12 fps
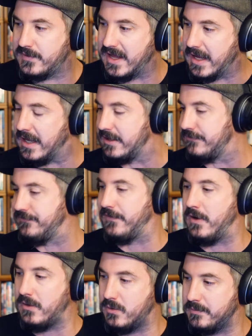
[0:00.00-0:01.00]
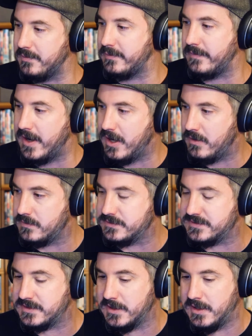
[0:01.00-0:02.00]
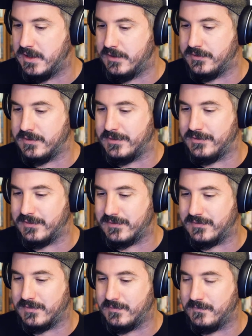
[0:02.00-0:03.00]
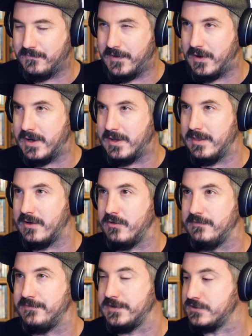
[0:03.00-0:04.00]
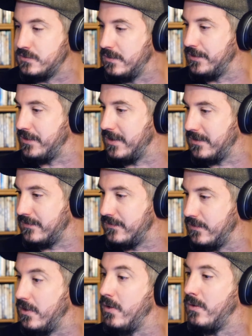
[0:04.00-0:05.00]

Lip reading: that kind of follow him around, there's very little visual things to go